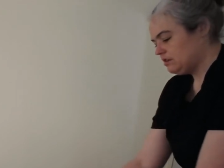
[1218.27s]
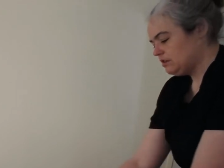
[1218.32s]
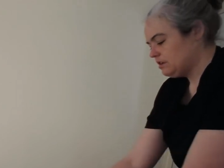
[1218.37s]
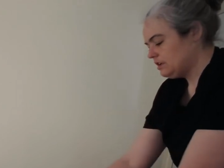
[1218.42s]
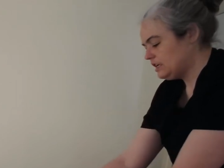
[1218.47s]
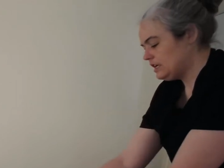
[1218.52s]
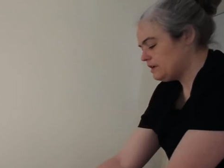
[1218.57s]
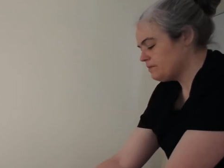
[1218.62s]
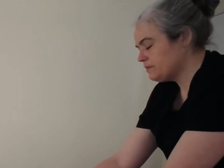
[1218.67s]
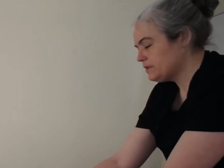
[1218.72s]

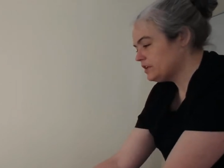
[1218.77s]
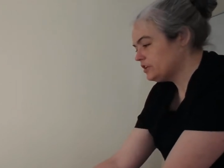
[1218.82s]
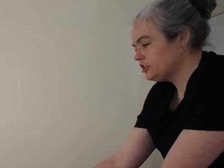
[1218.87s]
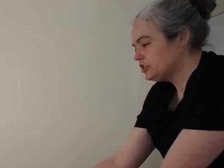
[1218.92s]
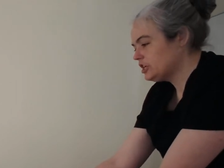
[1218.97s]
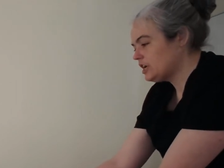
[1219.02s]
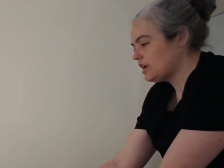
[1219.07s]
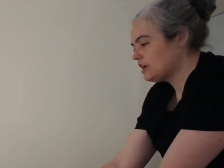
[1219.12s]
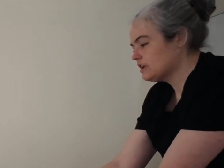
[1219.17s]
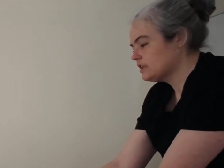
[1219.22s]
And I'm going to
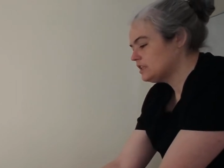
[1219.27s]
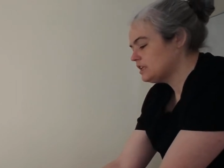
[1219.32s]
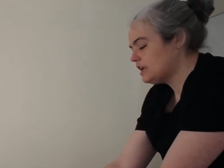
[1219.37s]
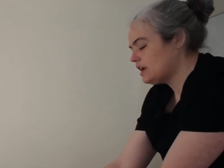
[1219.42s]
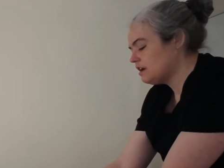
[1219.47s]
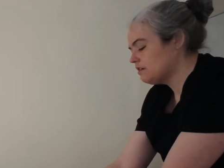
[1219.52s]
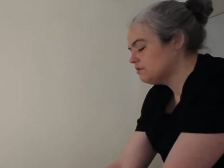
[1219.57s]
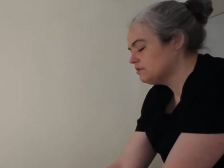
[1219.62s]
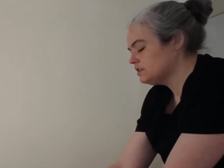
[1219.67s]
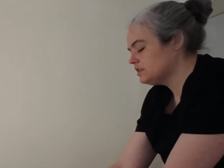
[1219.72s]
check the
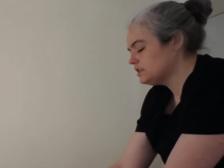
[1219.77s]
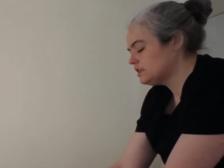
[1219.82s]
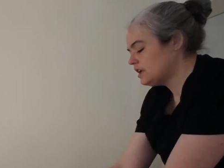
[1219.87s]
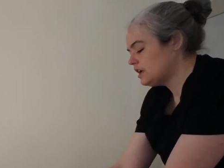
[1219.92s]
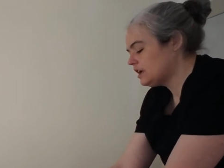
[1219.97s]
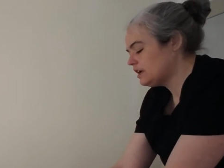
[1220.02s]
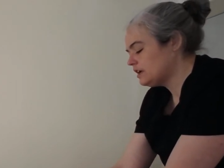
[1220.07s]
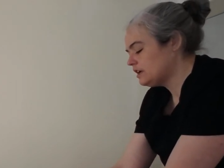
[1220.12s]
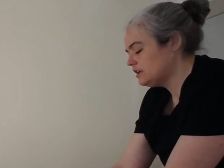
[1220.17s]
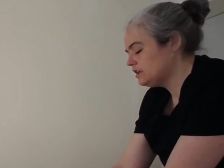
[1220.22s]

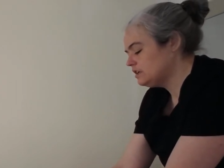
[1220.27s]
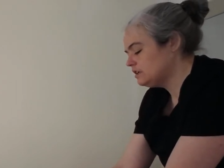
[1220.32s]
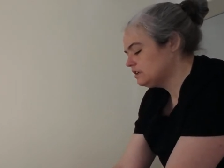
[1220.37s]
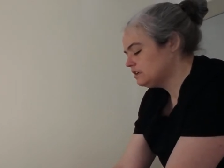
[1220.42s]
outside